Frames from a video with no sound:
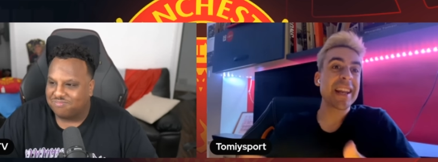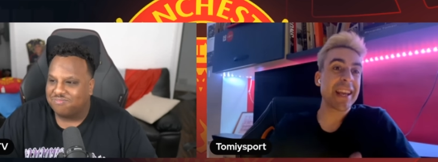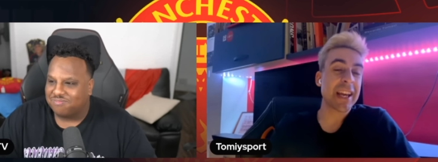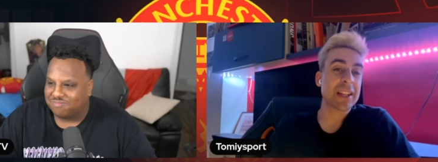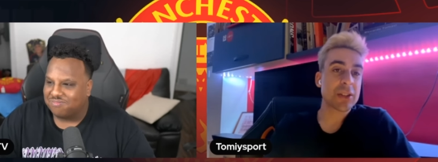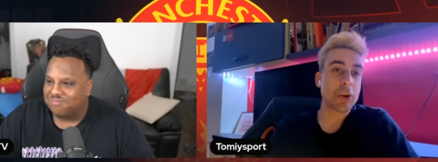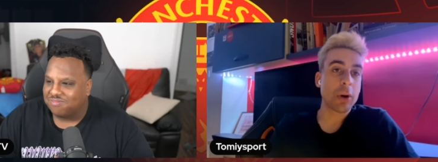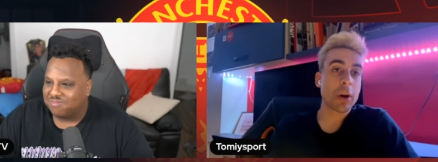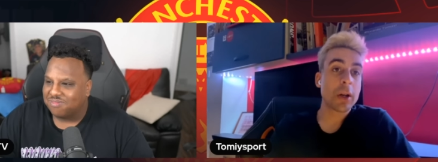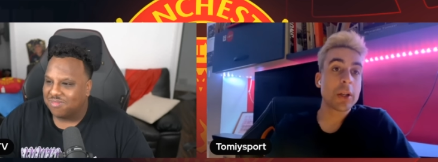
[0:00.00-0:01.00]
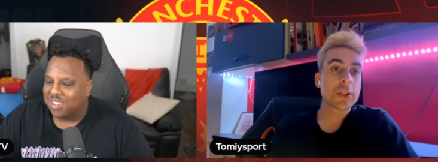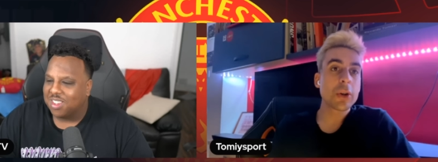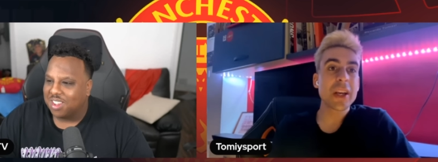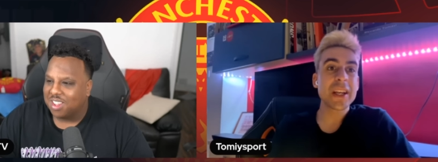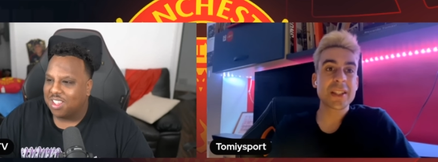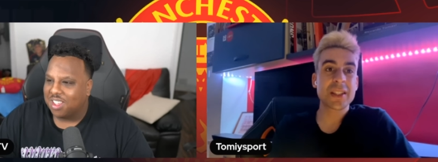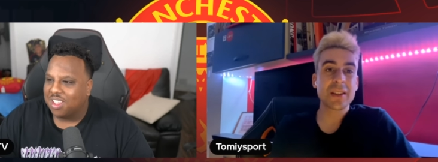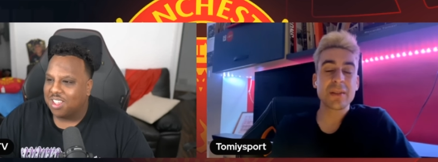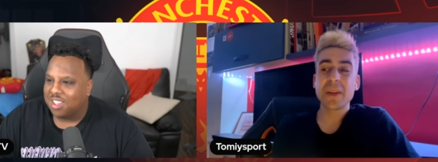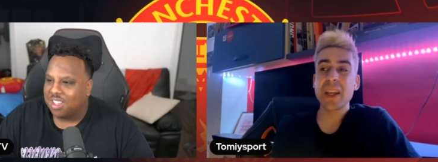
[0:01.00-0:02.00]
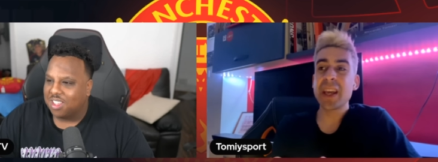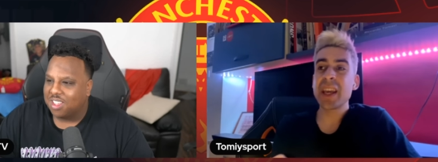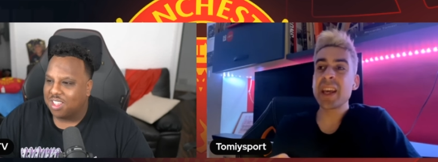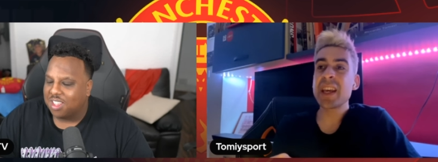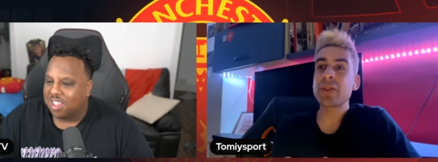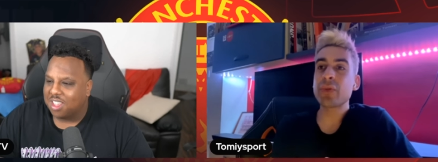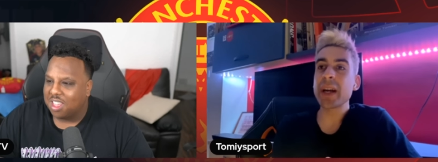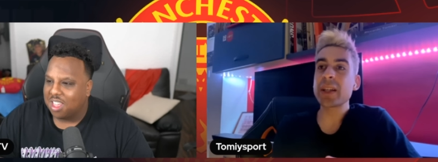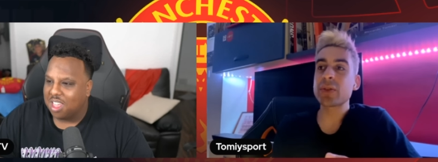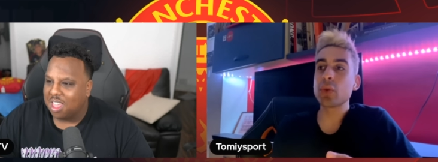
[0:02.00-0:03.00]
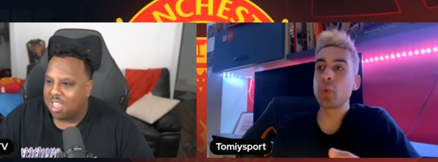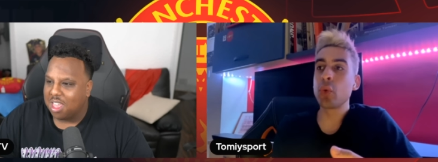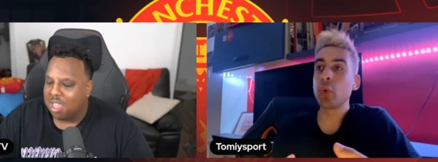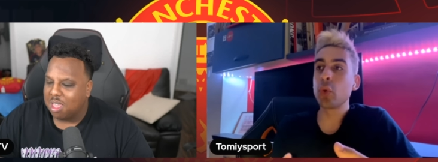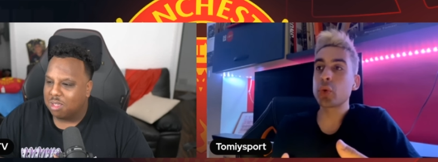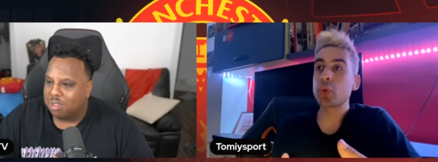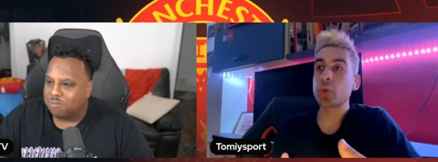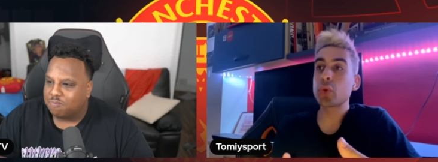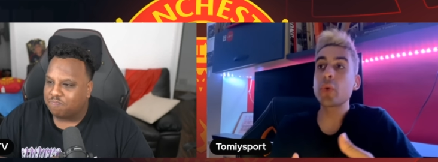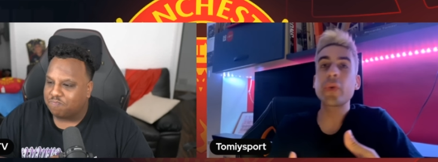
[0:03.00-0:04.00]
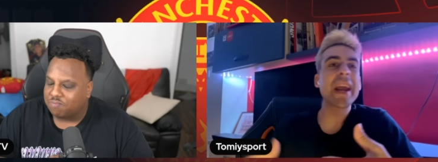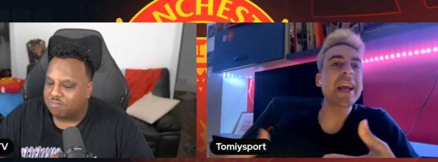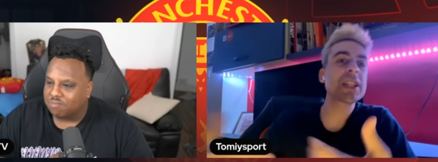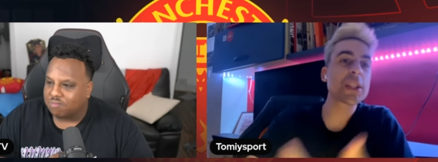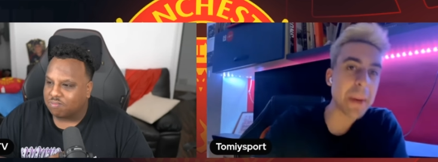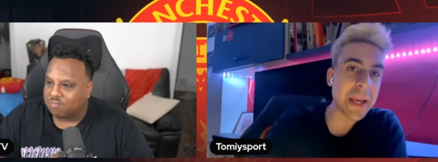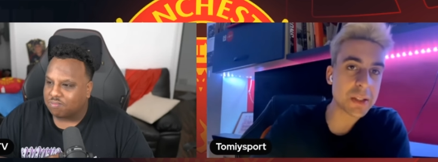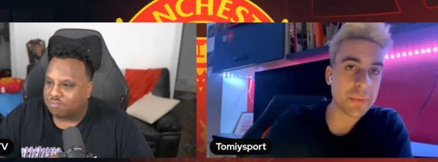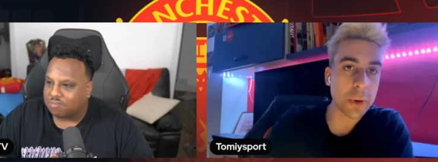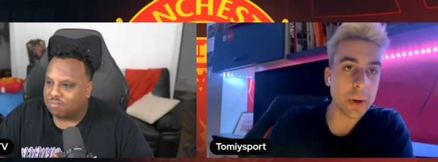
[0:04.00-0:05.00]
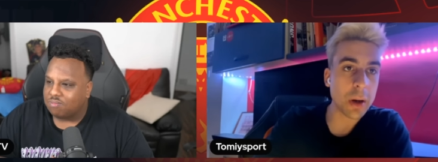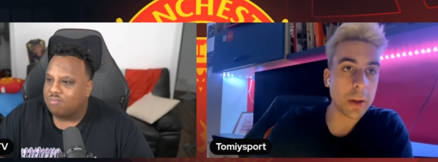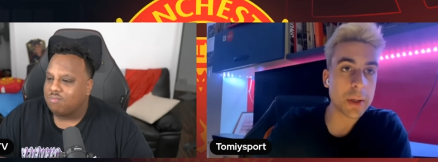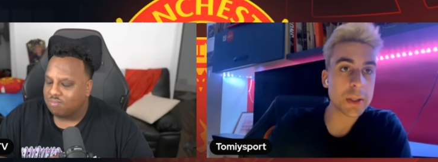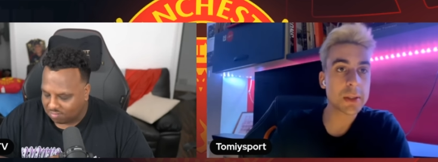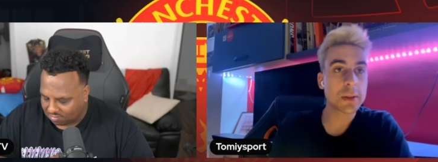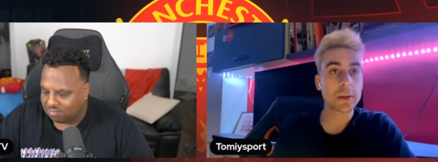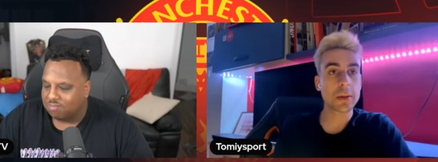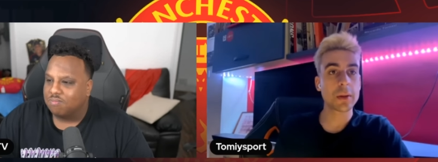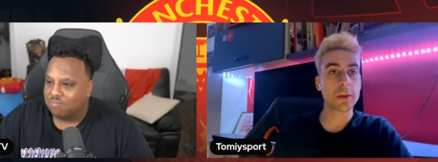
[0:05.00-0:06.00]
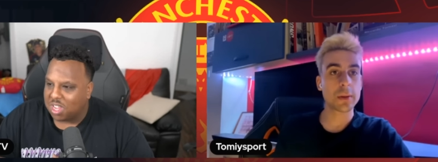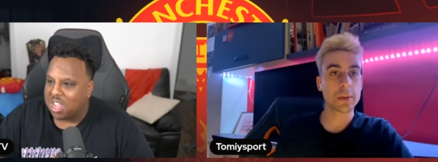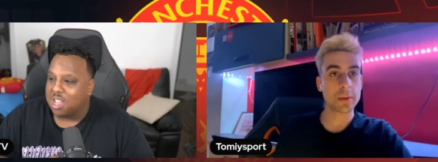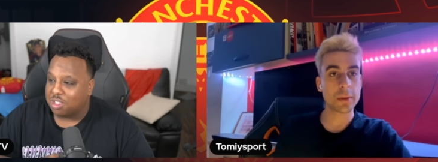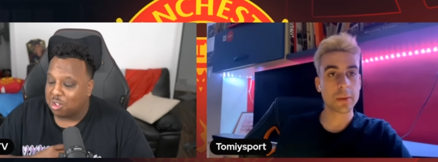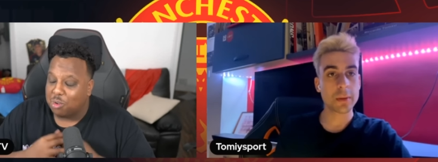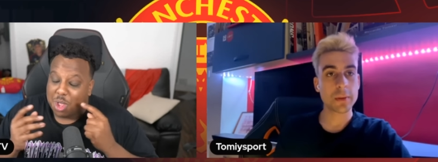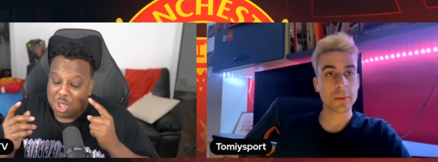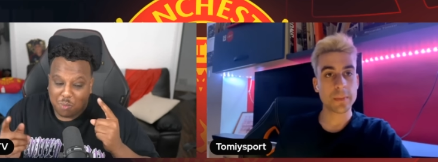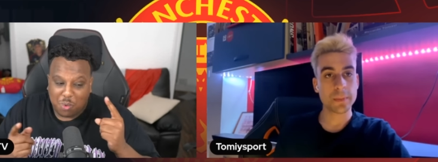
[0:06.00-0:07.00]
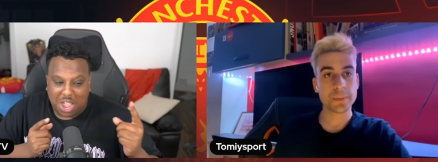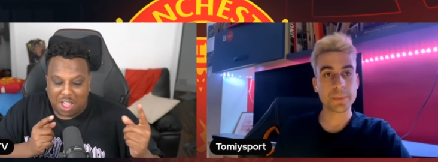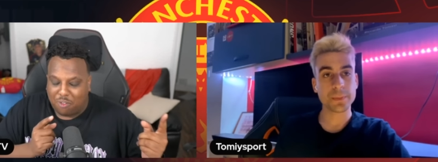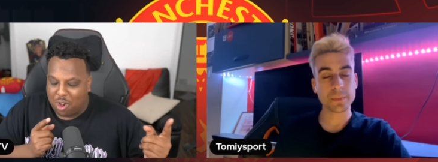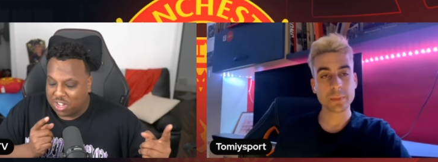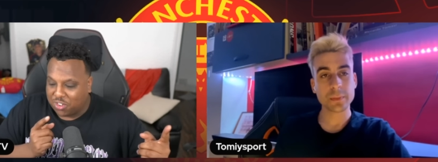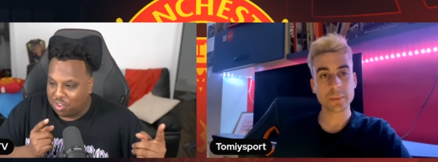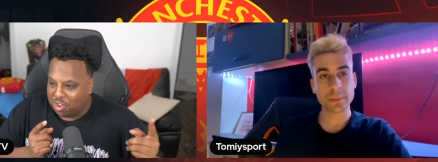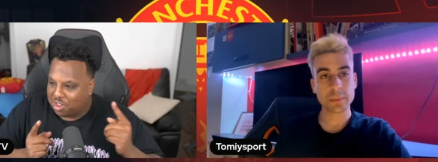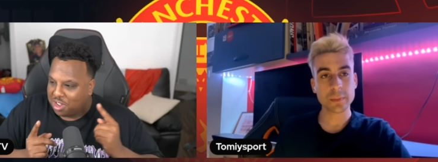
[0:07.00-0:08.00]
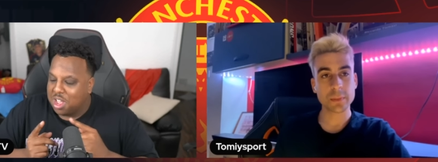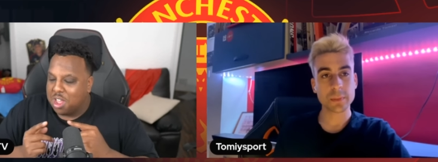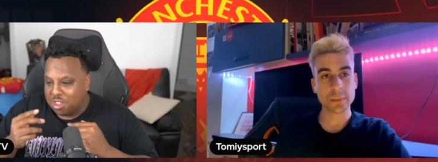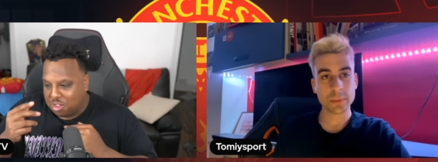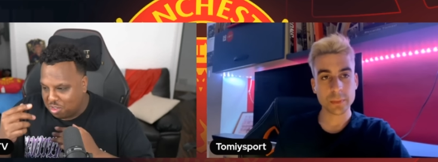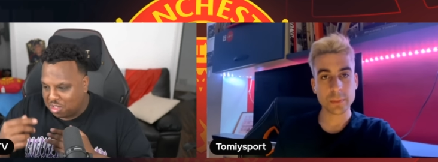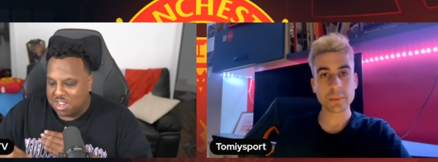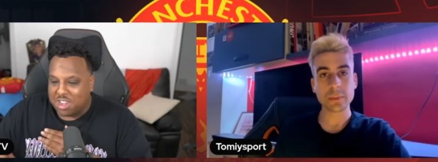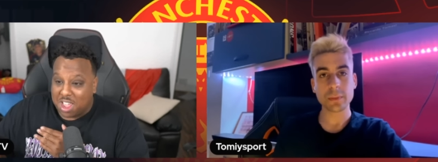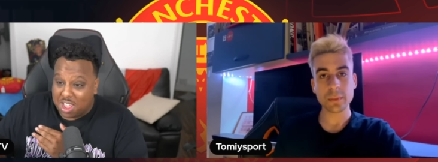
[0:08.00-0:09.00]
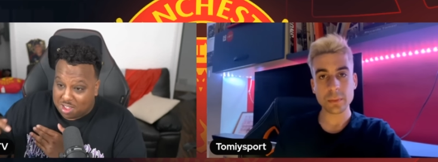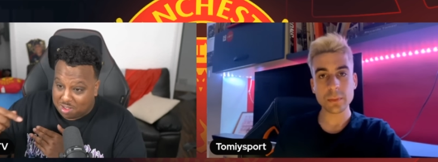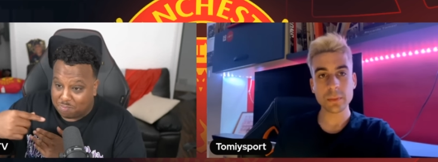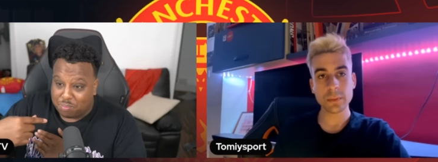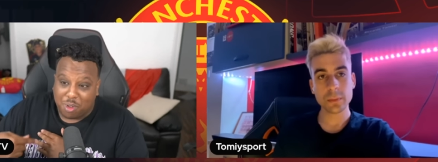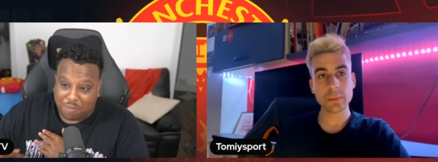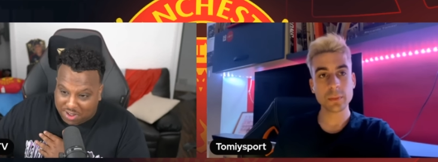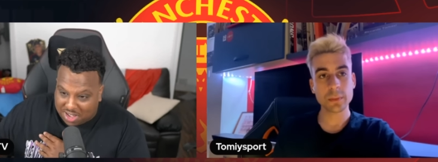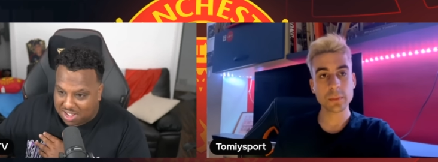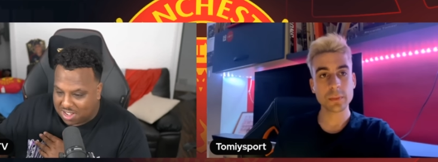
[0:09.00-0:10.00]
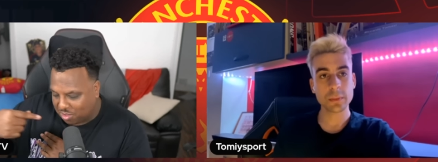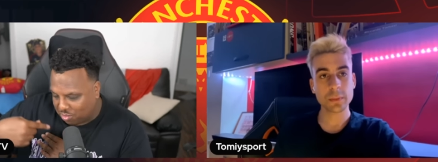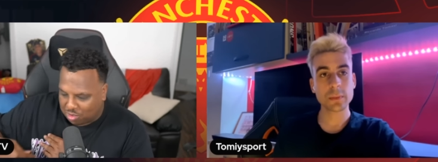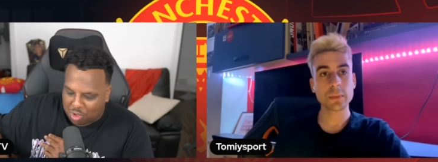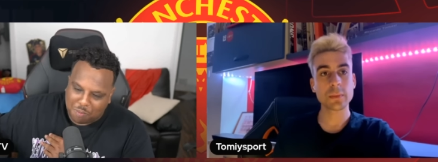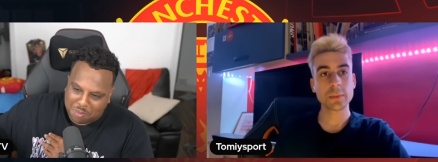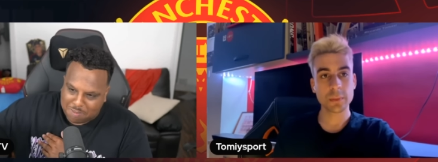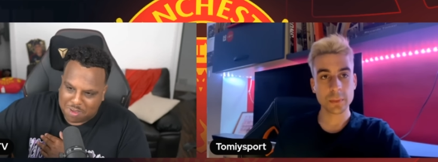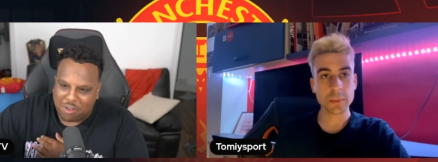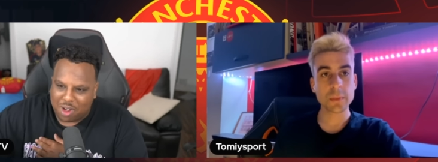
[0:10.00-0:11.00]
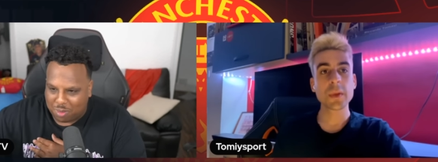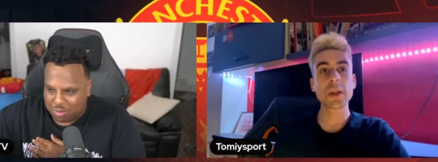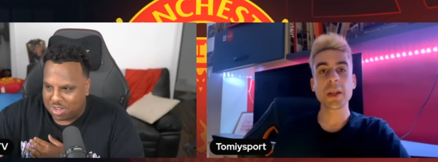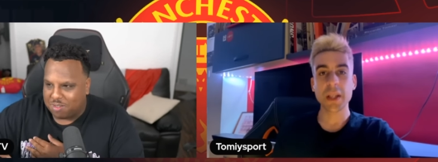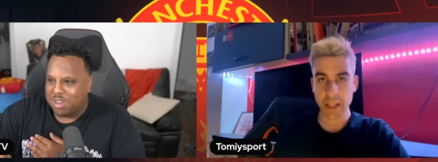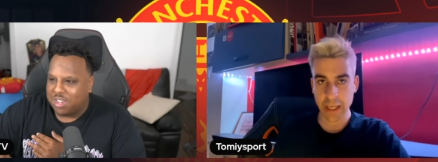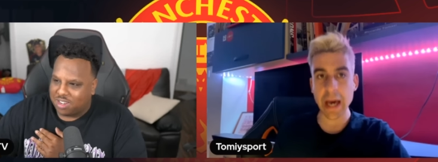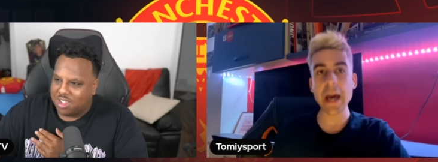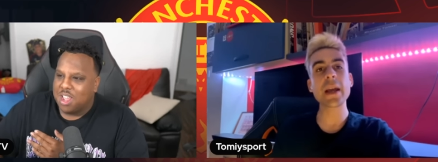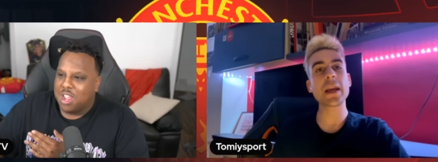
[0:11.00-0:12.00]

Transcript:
Speaker 1: they can score so it's uh, he, he, tries to, to to create space for the others
Speaker 2: yeah so we have rashford you said that Bruno Fernandes will go maybe around him, and yeah,